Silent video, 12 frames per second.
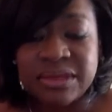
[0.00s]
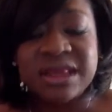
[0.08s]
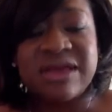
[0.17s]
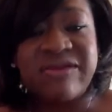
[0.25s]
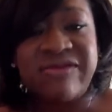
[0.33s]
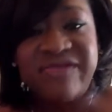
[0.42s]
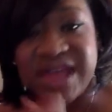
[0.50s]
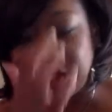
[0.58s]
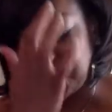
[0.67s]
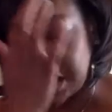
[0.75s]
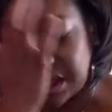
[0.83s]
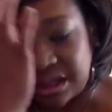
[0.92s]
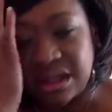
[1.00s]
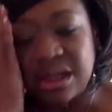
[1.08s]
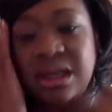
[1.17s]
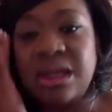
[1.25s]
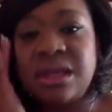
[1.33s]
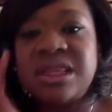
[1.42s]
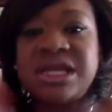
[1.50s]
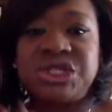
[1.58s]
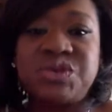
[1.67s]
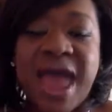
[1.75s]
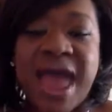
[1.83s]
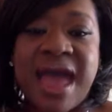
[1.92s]
the vision that
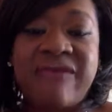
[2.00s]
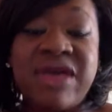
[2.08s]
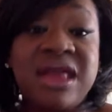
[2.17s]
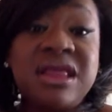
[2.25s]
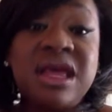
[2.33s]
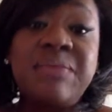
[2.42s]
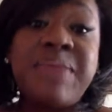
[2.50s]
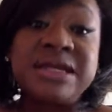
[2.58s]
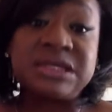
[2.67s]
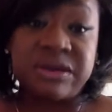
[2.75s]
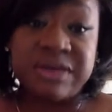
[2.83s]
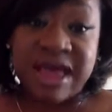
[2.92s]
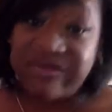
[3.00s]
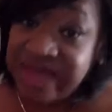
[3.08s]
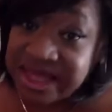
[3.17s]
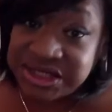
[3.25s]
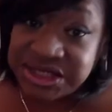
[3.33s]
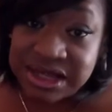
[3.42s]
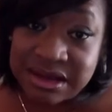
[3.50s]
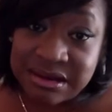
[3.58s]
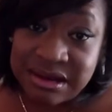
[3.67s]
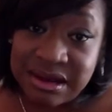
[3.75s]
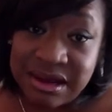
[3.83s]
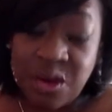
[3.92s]
you have. Then based on that vision,
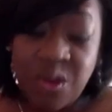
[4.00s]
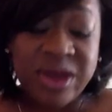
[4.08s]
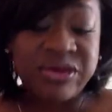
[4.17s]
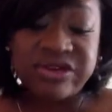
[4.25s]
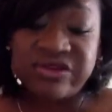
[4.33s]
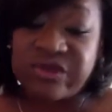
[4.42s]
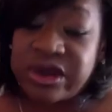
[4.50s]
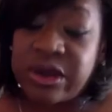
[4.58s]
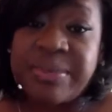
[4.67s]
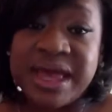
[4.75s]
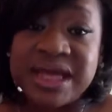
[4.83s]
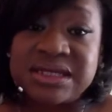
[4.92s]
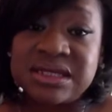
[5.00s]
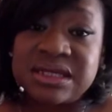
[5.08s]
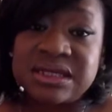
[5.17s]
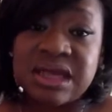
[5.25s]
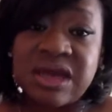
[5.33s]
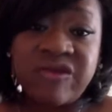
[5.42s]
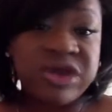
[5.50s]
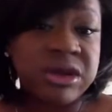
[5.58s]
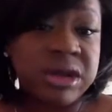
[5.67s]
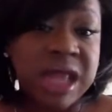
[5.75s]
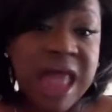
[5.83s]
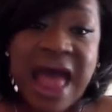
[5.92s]
whether it's for your business, for
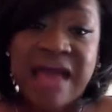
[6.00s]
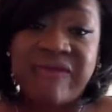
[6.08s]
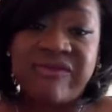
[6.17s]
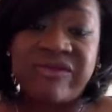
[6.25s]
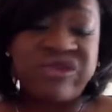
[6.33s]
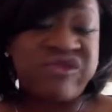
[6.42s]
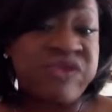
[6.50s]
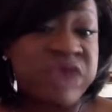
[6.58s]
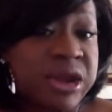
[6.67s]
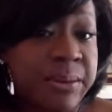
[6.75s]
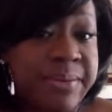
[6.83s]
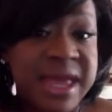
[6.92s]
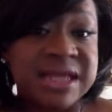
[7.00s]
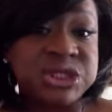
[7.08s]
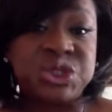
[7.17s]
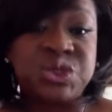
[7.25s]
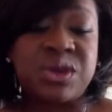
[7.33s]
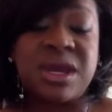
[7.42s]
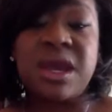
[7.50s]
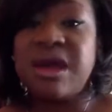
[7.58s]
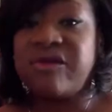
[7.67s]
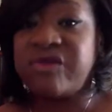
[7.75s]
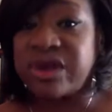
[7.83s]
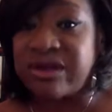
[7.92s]
your life, for your ministry,
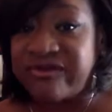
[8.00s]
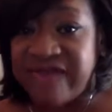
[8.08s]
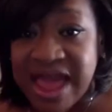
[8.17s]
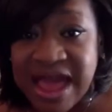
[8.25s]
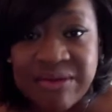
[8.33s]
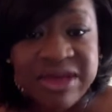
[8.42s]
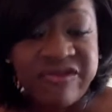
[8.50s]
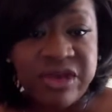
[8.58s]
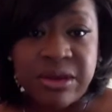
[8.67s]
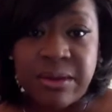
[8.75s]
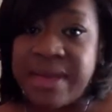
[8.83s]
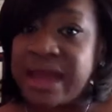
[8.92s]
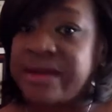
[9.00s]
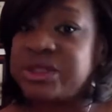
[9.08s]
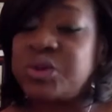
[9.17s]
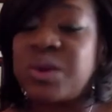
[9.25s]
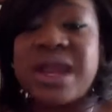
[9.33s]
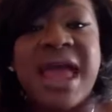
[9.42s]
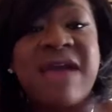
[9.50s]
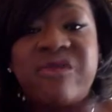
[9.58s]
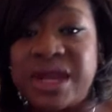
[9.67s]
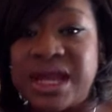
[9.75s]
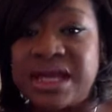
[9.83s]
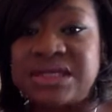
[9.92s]
for your family, for your marriage, whatever
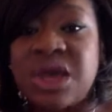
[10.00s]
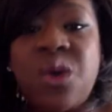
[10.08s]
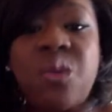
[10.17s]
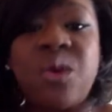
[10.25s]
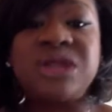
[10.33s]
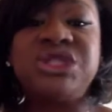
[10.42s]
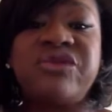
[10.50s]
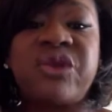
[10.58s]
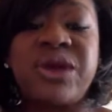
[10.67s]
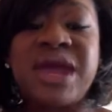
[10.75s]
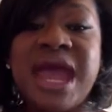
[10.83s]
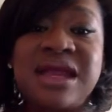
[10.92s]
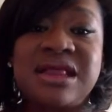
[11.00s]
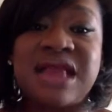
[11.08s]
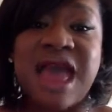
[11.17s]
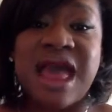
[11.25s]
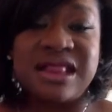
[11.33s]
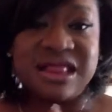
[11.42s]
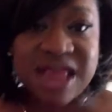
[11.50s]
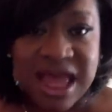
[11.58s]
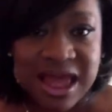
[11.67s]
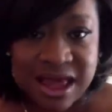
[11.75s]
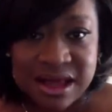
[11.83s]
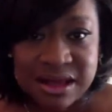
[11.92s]
it is, once you've created that,
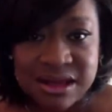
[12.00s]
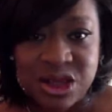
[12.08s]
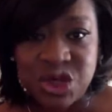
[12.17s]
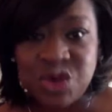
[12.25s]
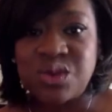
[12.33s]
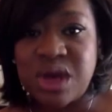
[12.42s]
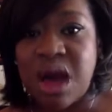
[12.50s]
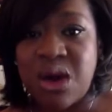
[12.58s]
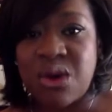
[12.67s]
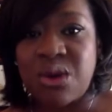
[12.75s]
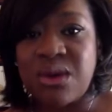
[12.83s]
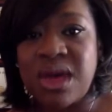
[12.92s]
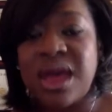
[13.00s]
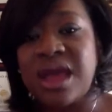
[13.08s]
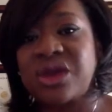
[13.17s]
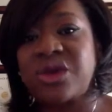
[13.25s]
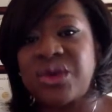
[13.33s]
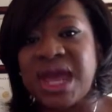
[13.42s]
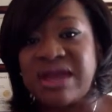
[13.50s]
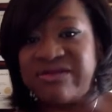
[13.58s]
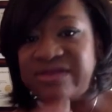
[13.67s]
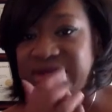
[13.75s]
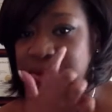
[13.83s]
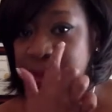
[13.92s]
then you go and create a
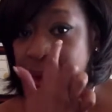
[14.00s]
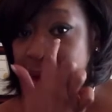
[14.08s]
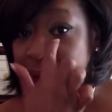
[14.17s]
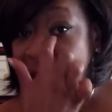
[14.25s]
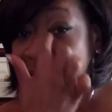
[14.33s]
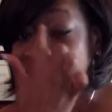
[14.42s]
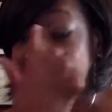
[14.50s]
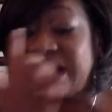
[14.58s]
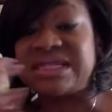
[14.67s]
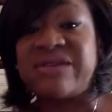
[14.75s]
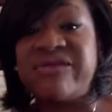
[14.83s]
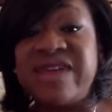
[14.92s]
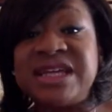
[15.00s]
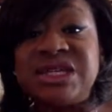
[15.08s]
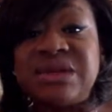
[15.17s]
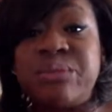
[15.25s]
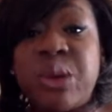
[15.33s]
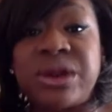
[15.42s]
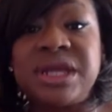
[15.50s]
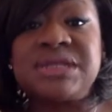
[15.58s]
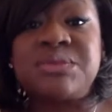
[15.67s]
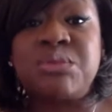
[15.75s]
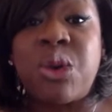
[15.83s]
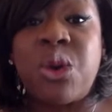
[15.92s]
vision board, because a vision board
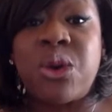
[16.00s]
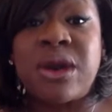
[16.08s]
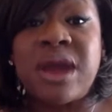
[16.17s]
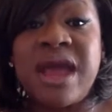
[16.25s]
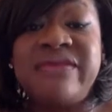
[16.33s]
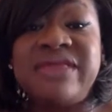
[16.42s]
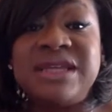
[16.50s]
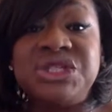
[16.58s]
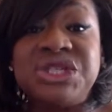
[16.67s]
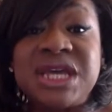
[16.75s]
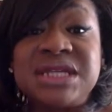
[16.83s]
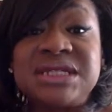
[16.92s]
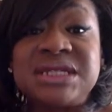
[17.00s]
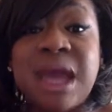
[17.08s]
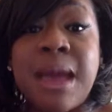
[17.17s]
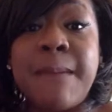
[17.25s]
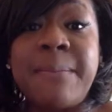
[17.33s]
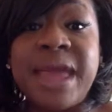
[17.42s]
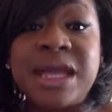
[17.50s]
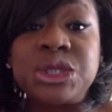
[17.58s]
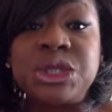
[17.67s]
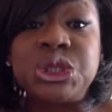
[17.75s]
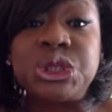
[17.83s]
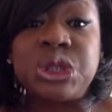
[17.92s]
is more than just
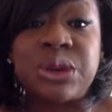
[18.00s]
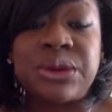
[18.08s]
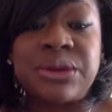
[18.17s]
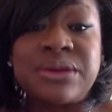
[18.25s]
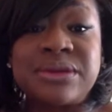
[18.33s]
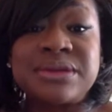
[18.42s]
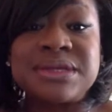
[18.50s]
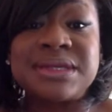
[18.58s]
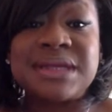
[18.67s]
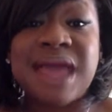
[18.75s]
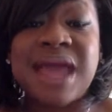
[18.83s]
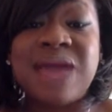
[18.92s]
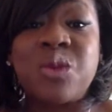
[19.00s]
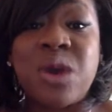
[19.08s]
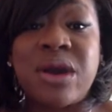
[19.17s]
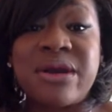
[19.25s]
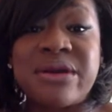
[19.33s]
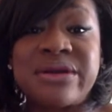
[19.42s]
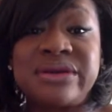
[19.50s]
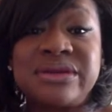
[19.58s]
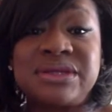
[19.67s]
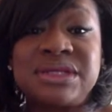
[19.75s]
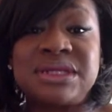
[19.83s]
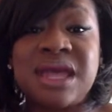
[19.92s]
pictures and
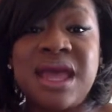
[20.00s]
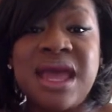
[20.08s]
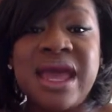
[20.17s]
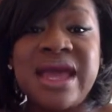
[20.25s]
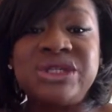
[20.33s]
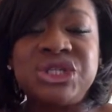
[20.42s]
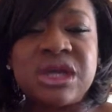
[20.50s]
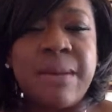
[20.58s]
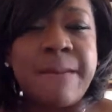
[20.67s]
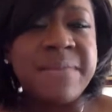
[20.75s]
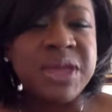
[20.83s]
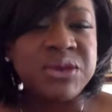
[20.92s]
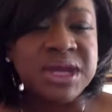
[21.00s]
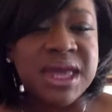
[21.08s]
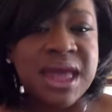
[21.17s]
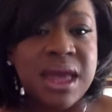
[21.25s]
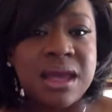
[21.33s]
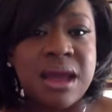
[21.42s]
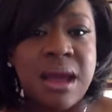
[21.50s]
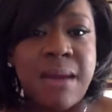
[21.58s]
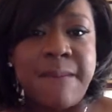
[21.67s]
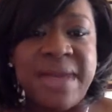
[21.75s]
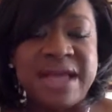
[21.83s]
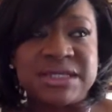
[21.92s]
words. It should communicate a
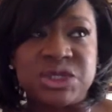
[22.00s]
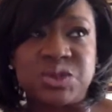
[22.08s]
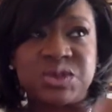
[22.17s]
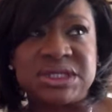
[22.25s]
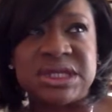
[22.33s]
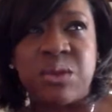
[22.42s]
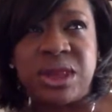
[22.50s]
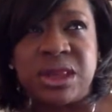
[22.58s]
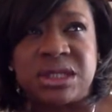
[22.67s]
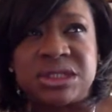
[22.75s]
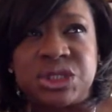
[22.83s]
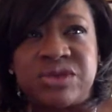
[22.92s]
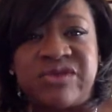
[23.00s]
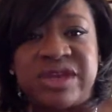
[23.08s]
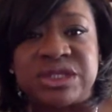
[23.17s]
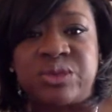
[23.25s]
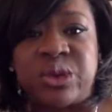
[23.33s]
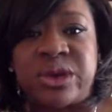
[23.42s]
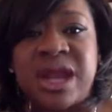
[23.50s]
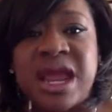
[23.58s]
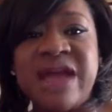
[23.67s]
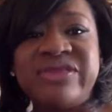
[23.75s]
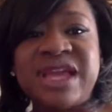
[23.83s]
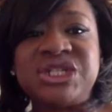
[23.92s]
message. When someone looks at your vision board,
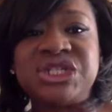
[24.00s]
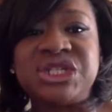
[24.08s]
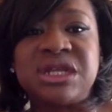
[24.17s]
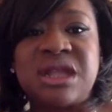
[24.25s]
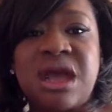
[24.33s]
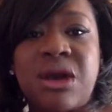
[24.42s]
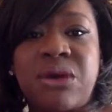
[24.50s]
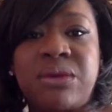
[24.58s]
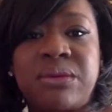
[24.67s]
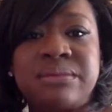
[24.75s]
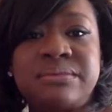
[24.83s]
they should know,